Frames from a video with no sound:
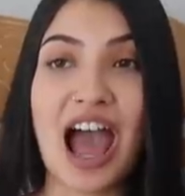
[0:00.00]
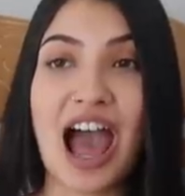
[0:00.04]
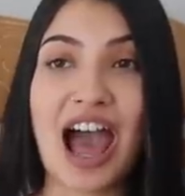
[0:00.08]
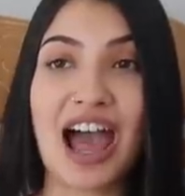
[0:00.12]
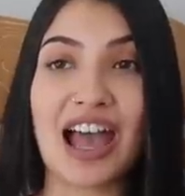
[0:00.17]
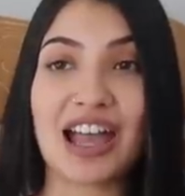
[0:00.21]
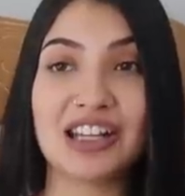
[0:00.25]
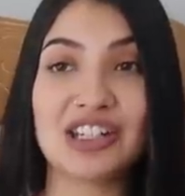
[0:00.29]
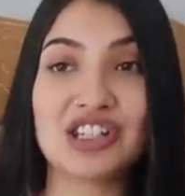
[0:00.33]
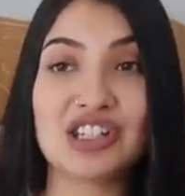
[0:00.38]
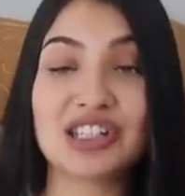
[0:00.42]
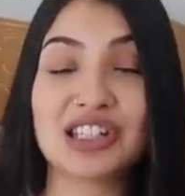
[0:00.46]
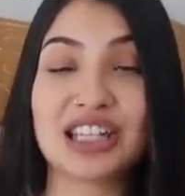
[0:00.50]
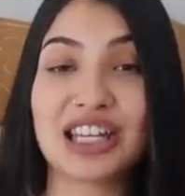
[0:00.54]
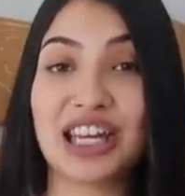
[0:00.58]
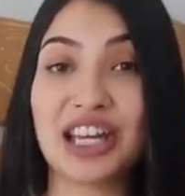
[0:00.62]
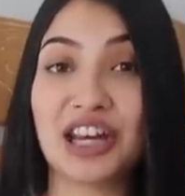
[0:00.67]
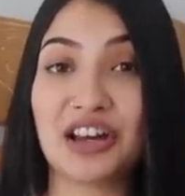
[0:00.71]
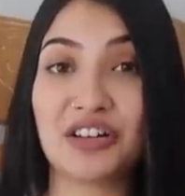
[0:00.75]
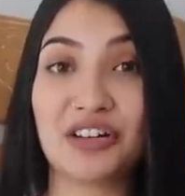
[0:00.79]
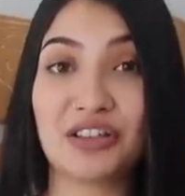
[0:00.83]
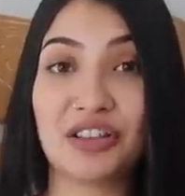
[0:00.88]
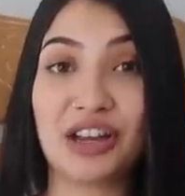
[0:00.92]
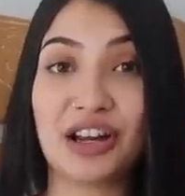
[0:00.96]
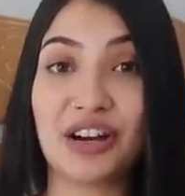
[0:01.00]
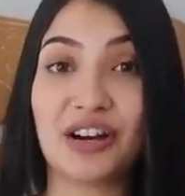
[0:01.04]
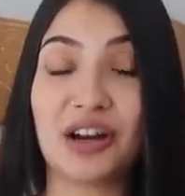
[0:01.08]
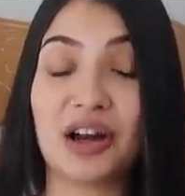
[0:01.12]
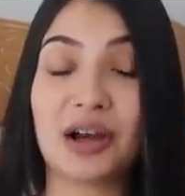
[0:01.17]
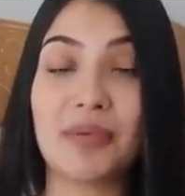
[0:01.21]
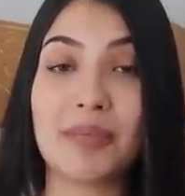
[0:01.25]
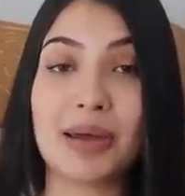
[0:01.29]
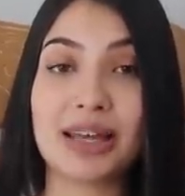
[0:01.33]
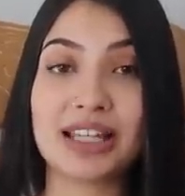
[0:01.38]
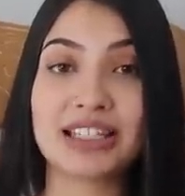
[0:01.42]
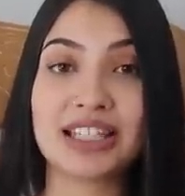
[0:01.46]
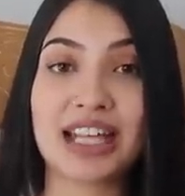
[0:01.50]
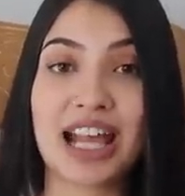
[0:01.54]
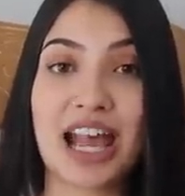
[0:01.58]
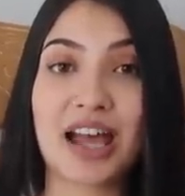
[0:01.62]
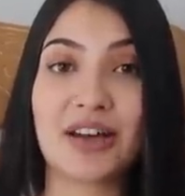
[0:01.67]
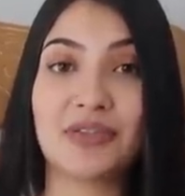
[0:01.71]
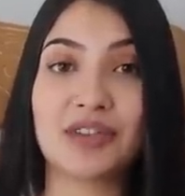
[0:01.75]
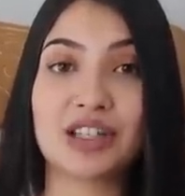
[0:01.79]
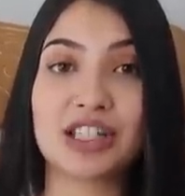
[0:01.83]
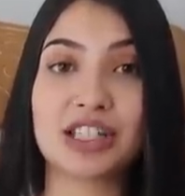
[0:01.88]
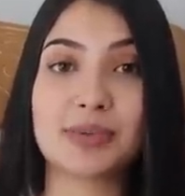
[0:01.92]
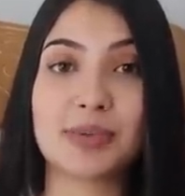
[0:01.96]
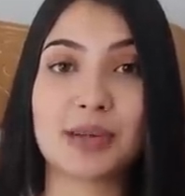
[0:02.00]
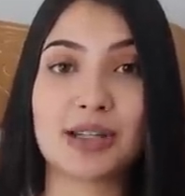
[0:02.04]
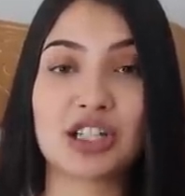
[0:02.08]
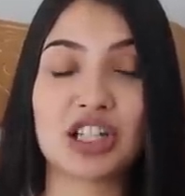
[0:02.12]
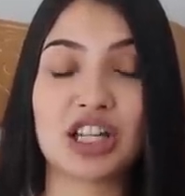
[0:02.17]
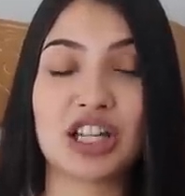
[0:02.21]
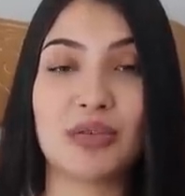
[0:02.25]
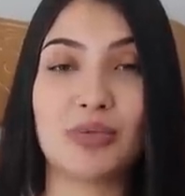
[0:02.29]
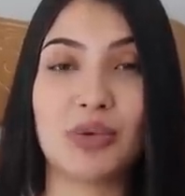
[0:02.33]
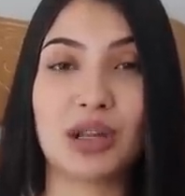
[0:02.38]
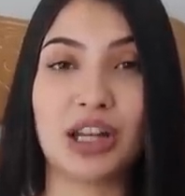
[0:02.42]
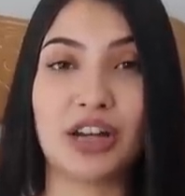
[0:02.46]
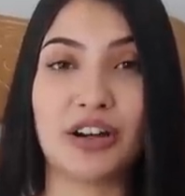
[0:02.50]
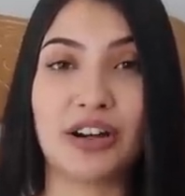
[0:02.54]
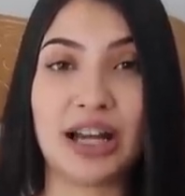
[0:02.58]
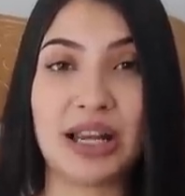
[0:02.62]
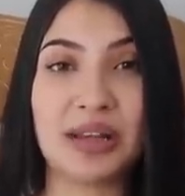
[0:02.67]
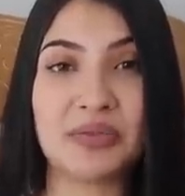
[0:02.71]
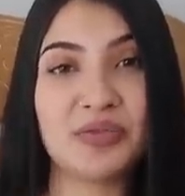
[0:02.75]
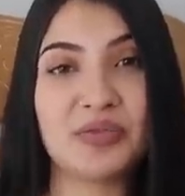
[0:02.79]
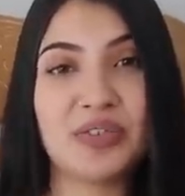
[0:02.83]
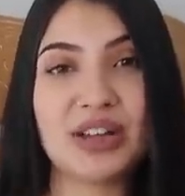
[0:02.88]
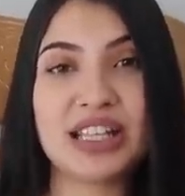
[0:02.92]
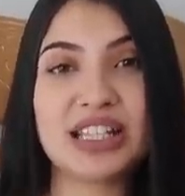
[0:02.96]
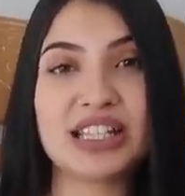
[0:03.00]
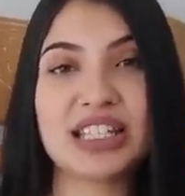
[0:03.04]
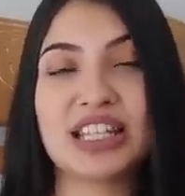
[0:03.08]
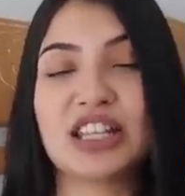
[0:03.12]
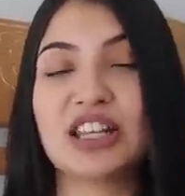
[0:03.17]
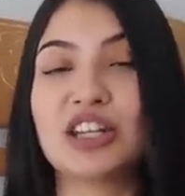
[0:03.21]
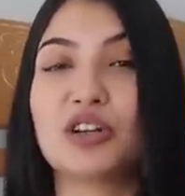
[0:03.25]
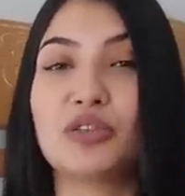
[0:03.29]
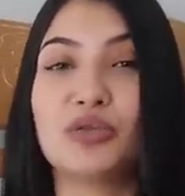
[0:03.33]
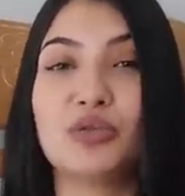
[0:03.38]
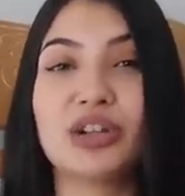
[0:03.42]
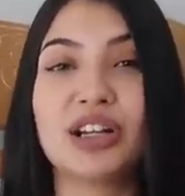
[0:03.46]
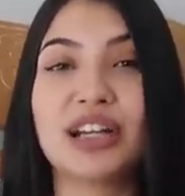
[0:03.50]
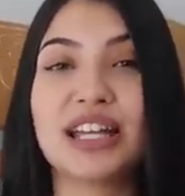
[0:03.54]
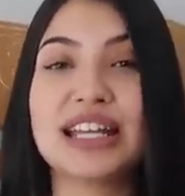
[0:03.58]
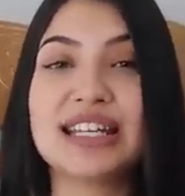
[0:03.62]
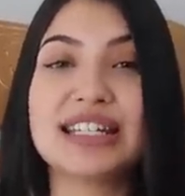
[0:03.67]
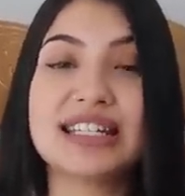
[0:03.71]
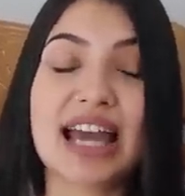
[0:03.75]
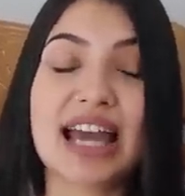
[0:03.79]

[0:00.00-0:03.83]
I just hear they're a must-have, especially when they're infants and they're really